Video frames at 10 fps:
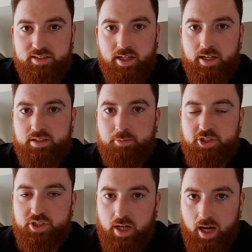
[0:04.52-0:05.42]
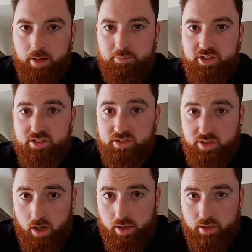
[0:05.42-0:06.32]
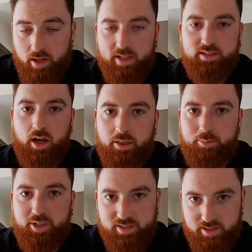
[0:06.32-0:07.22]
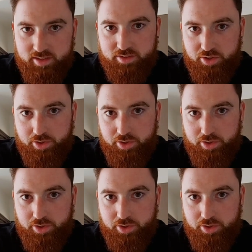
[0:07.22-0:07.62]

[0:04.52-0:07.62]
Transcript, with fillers: doesn't take as much time to start as other businesses